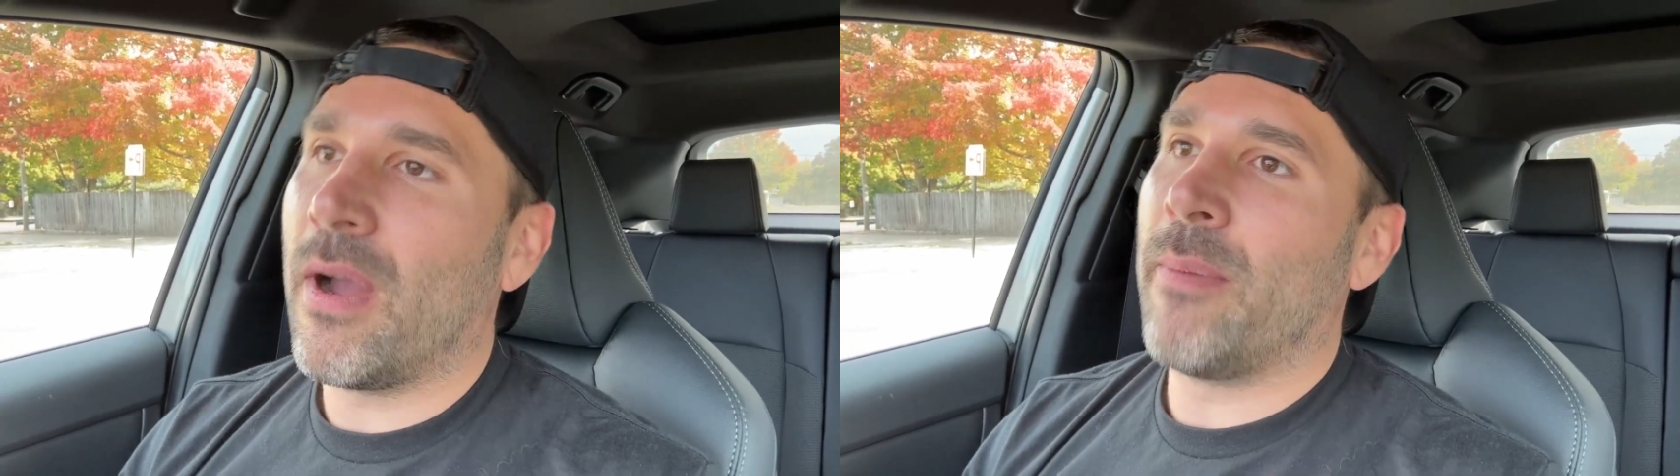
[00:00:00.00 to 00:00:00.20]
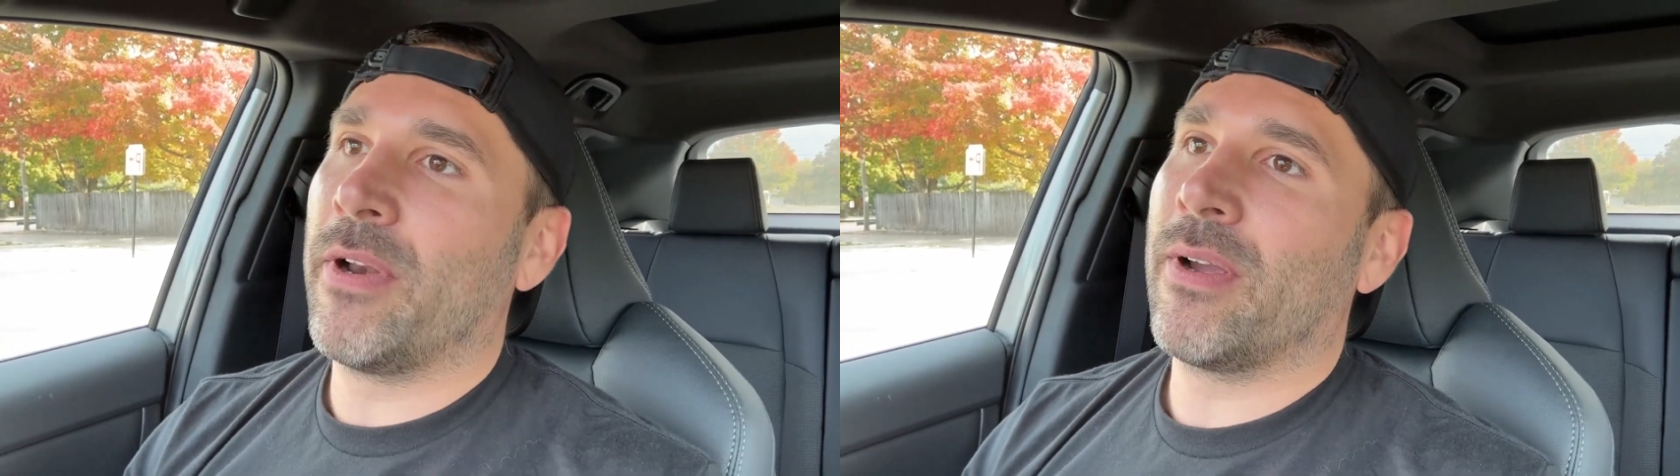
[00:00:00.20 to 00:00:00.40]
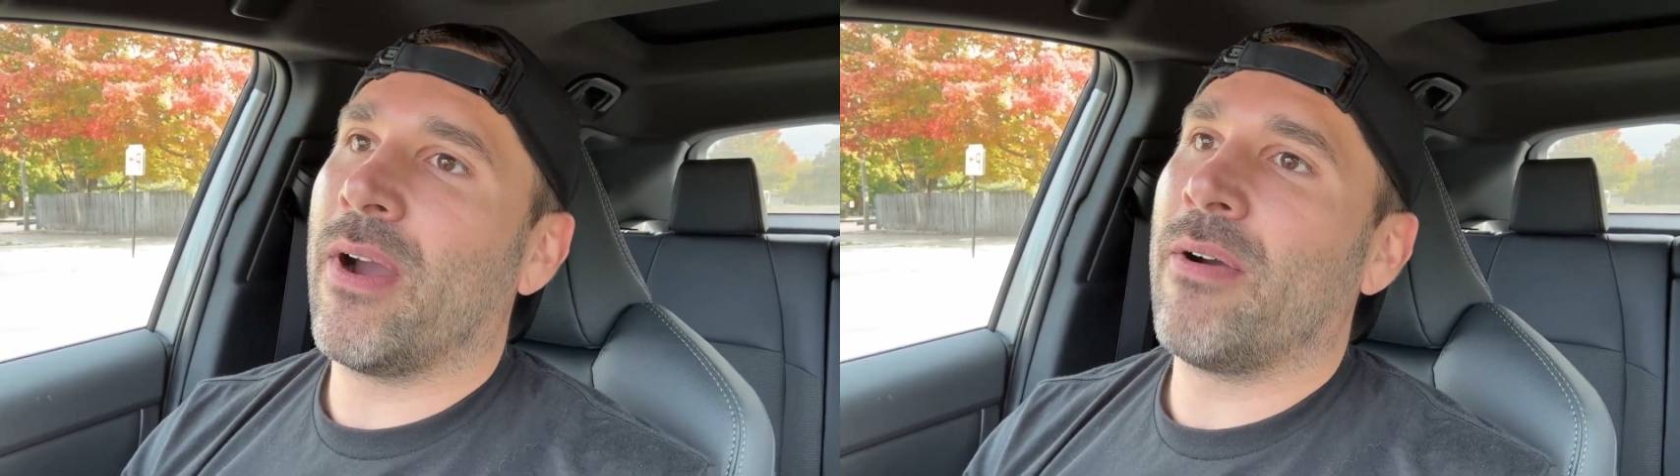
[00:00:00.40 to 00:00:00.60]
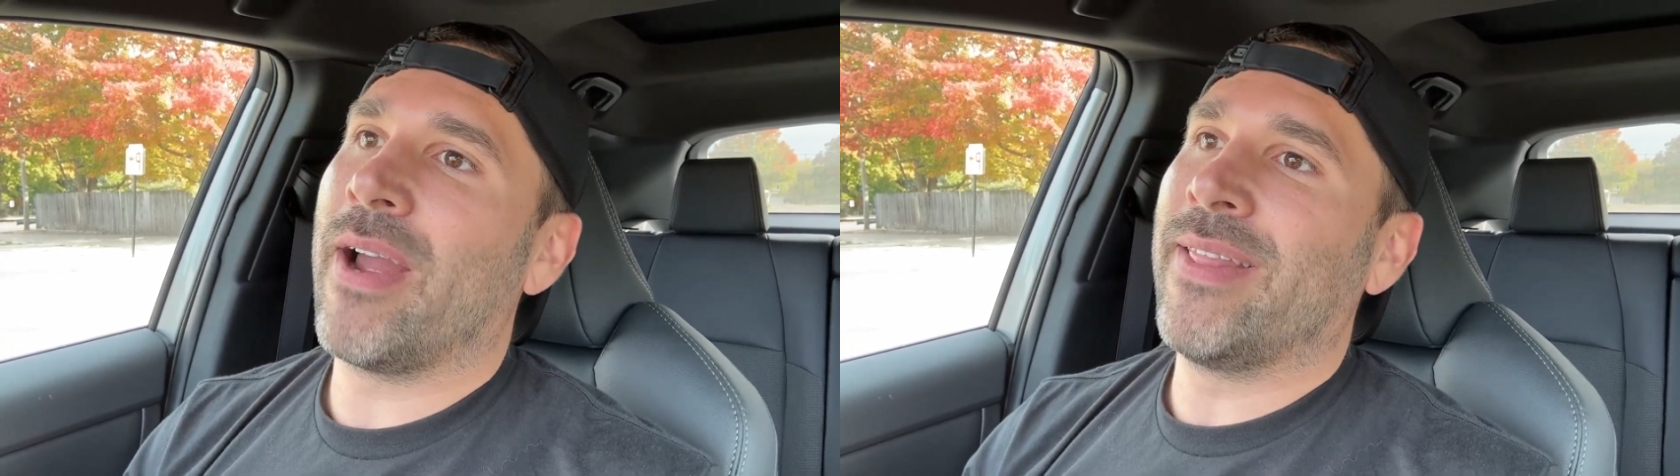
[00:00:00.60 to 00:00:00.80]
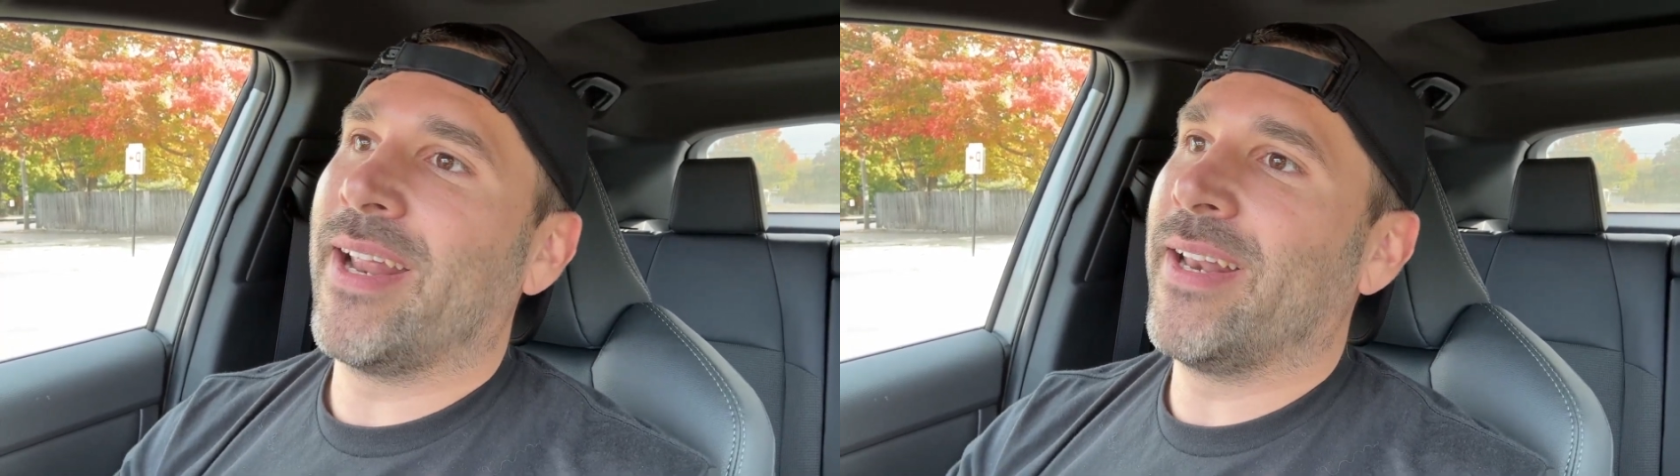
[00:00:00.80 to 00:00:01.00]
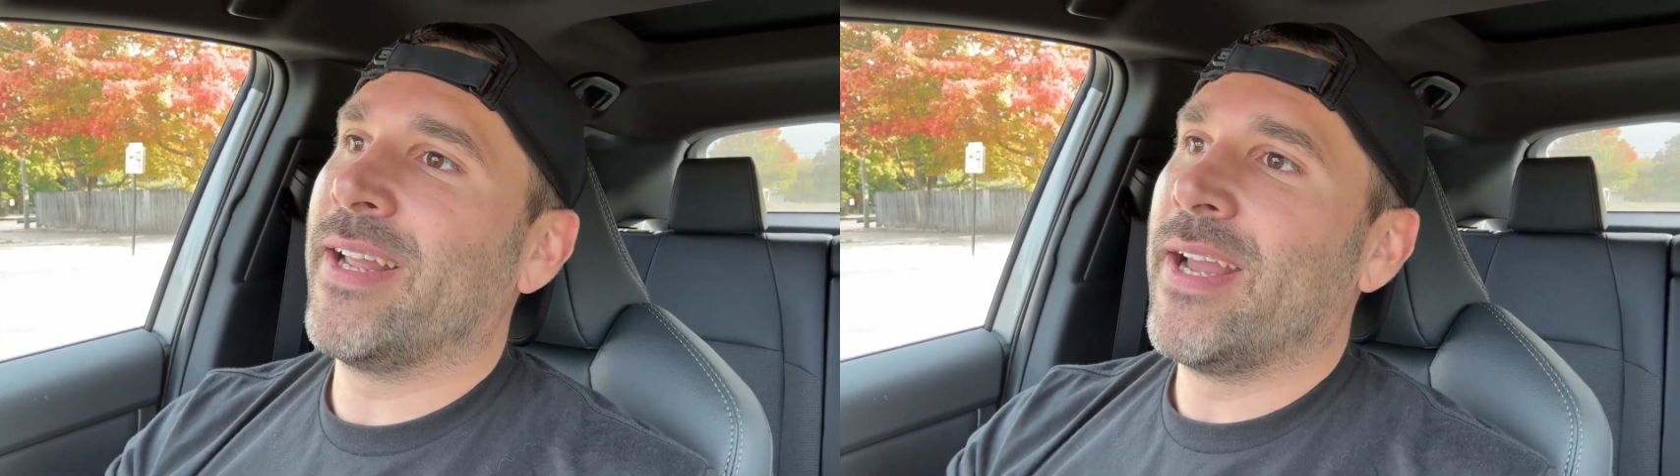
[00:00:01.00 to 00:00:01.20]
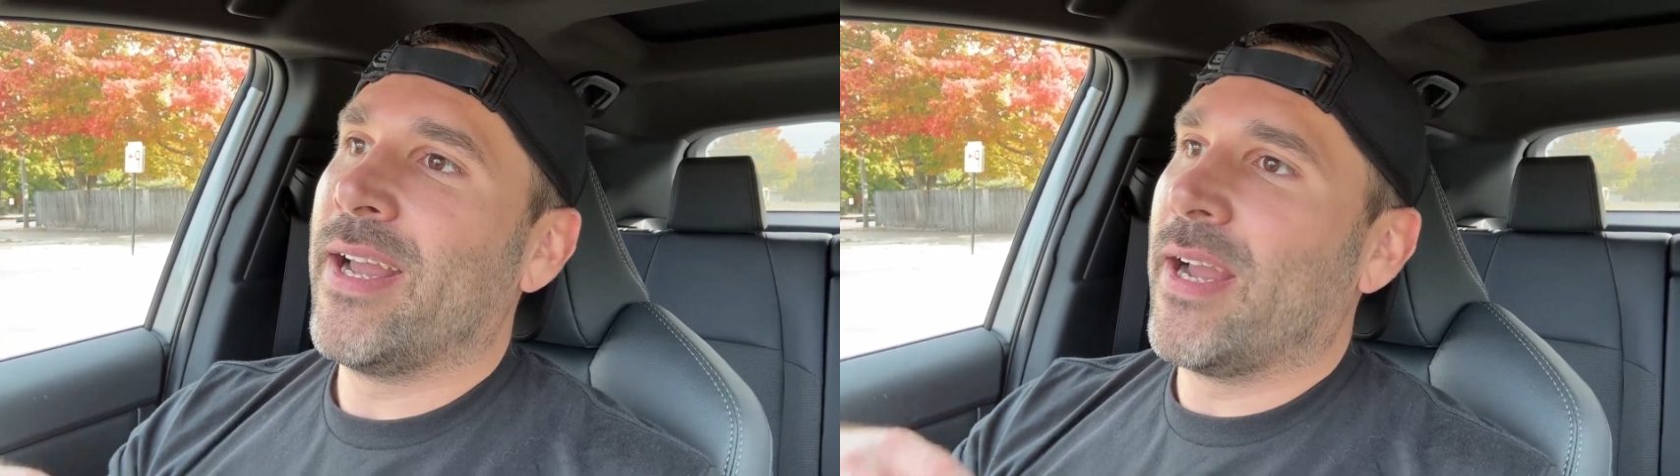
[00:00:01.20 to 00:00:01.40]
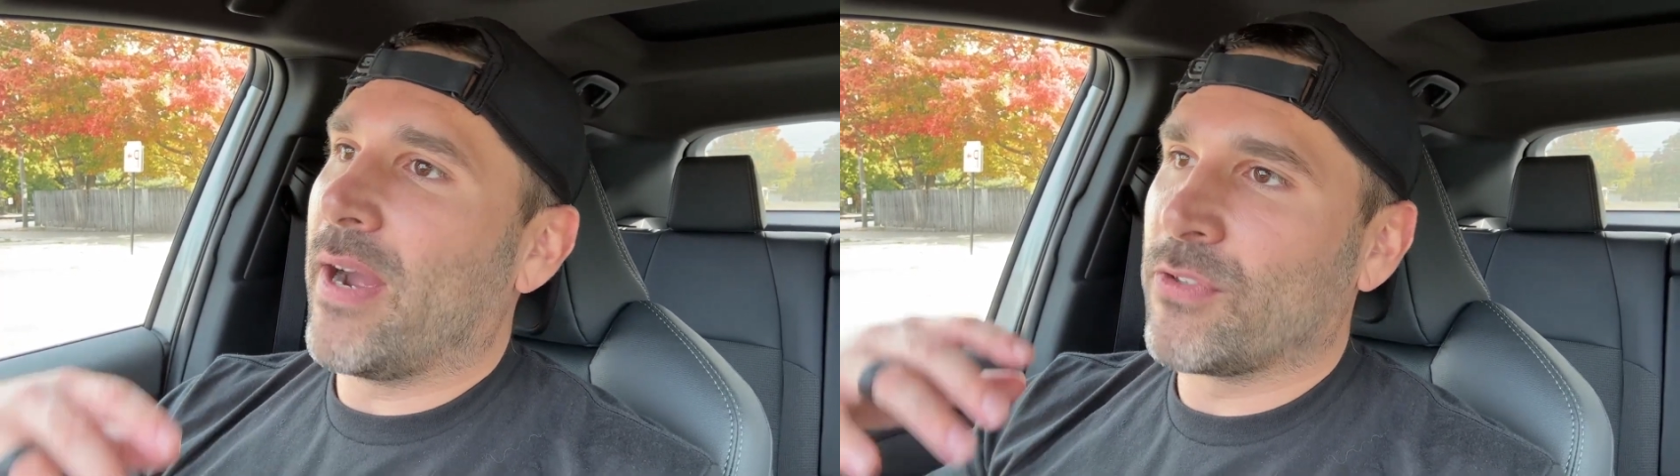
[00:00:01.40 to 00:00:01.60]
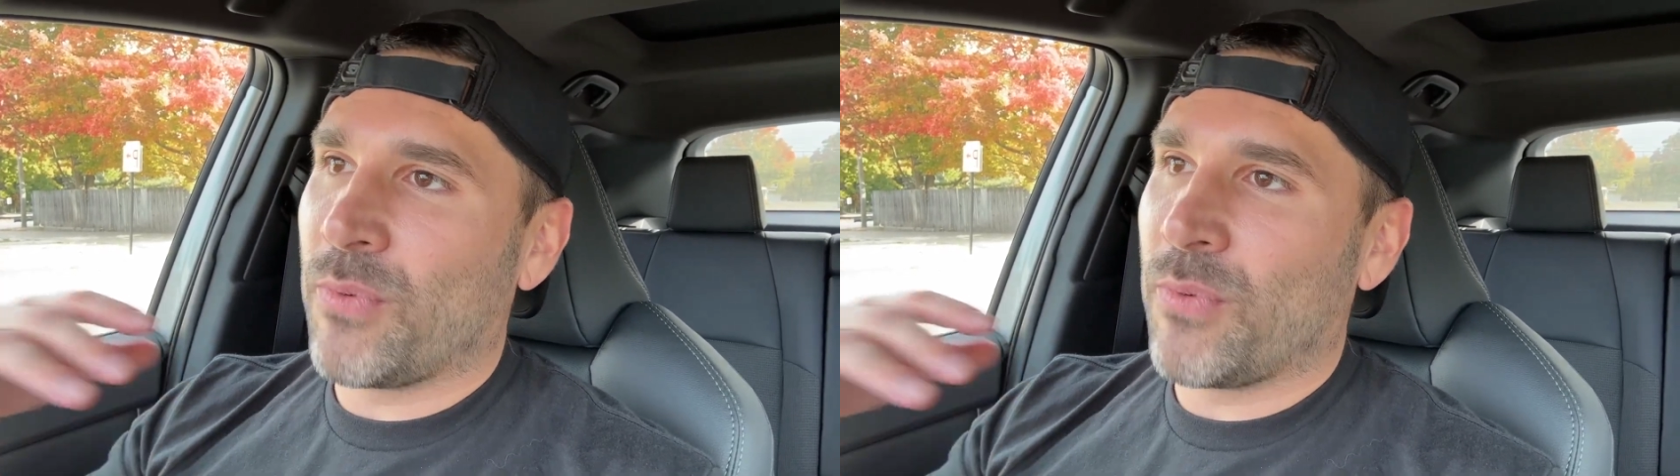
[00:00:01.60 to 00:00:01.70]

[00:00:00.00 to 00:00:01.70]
And then I